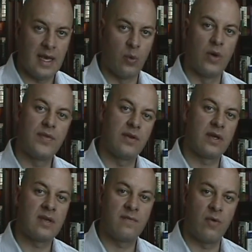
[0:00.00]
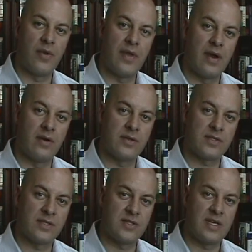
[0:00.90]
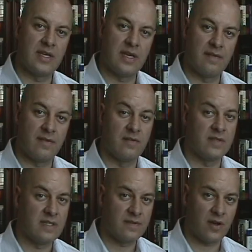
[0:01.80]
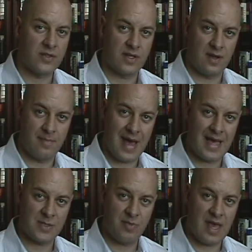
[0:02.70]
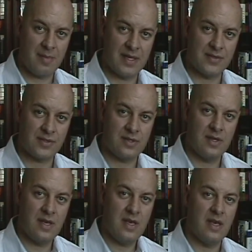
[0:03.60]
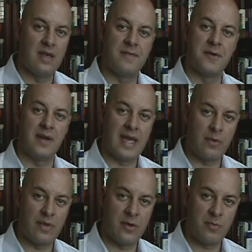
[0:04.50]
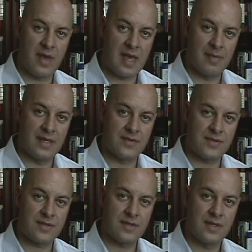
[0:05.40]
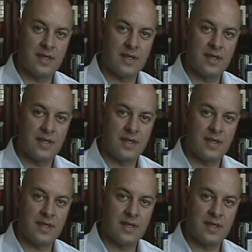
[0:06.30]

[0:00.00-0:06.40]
And what they're looking for there is to see if you've defaulted on past payments, if you're late with your payments,